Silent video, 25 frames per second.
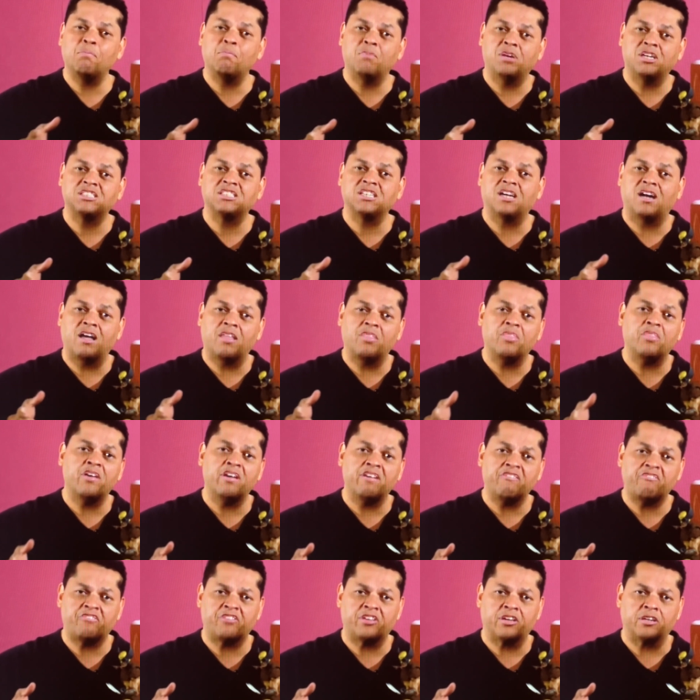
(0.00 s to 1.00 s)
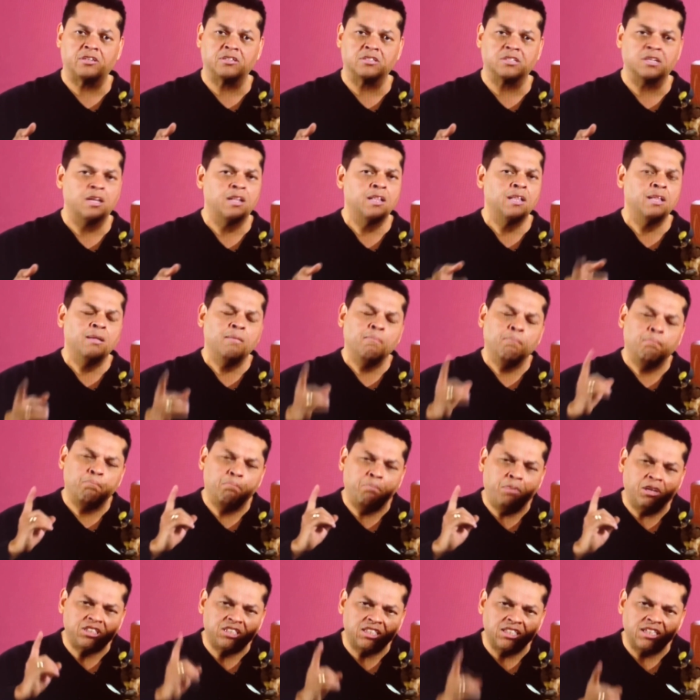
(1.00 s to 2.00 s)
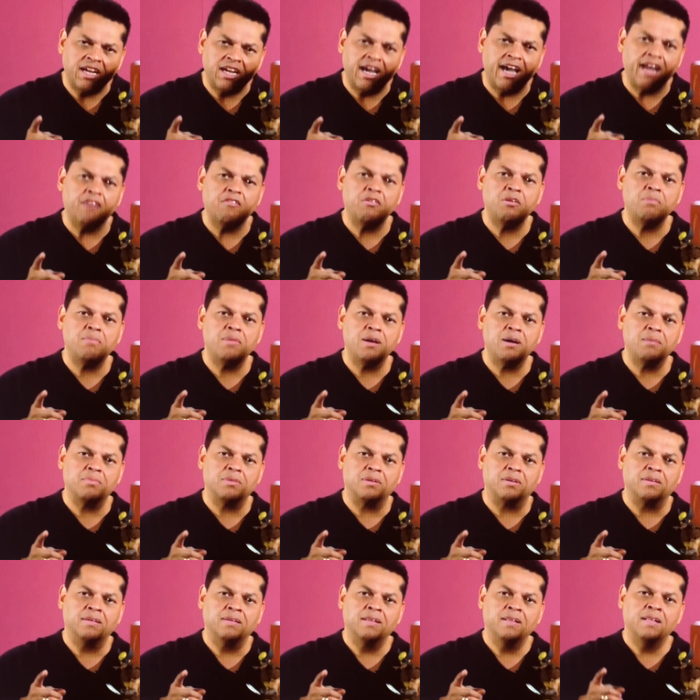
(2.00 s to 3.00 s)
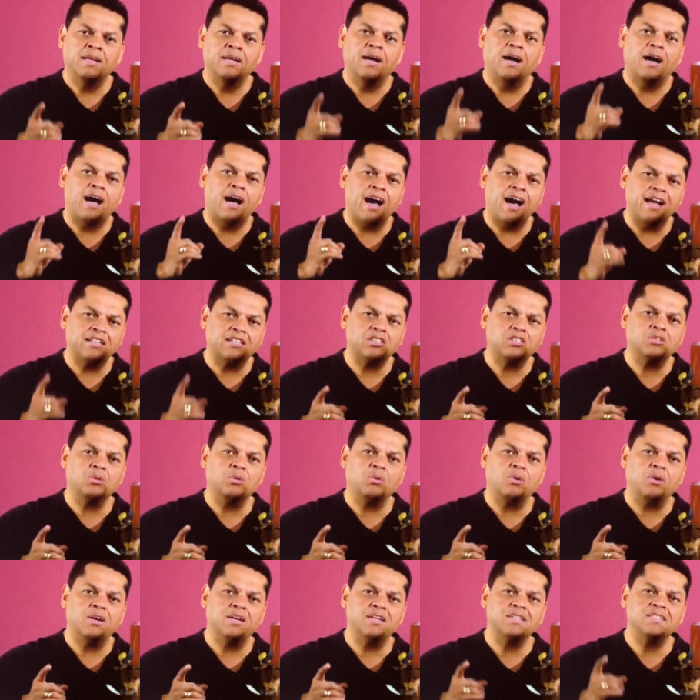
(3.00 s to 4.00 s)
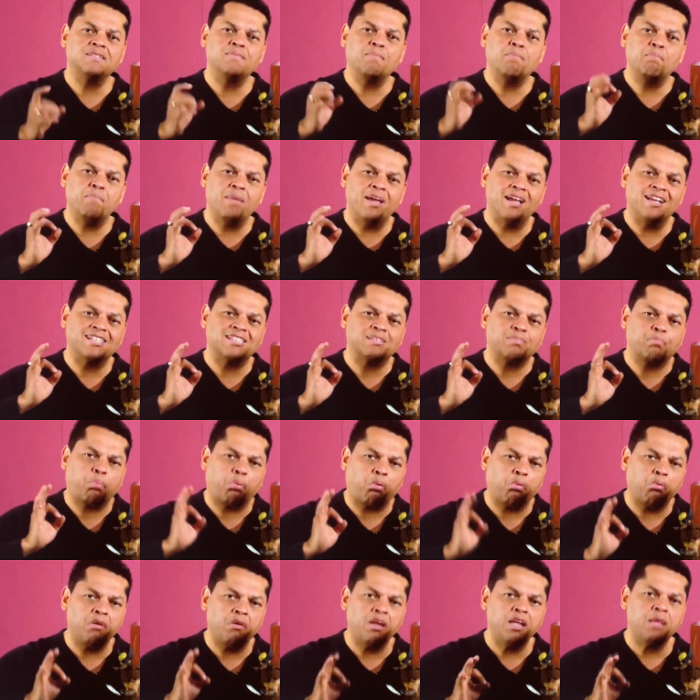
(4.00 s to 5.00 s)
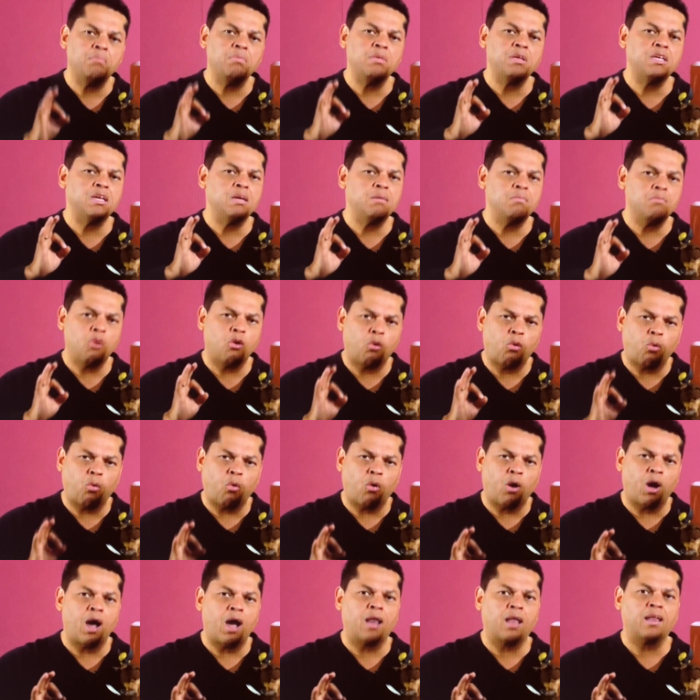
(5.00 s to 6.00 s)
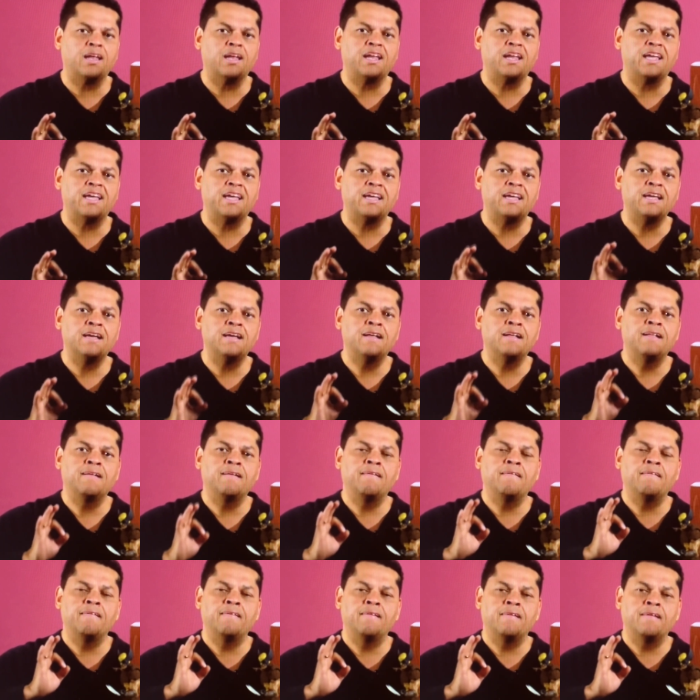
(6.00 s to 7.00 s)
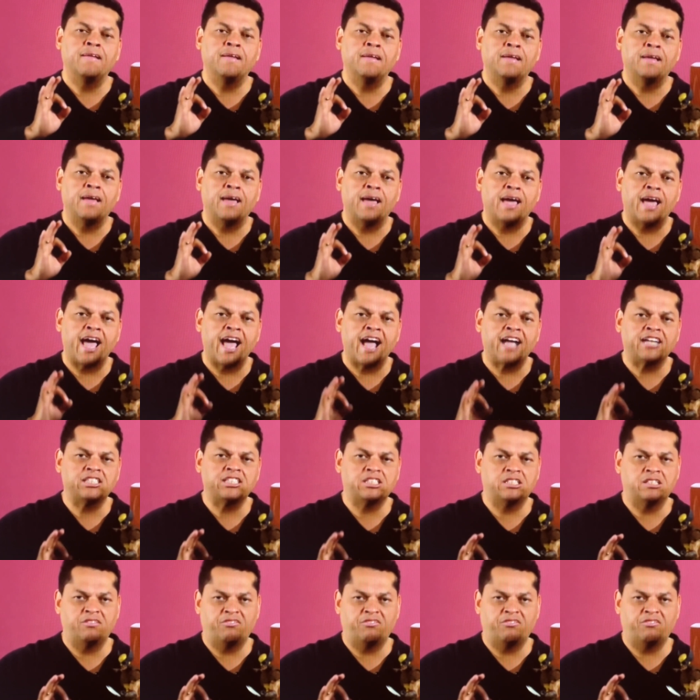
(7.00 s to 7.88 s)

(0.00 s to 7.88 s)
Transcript: much on their figures. But you got to remember, Hot Toys makes premium quality action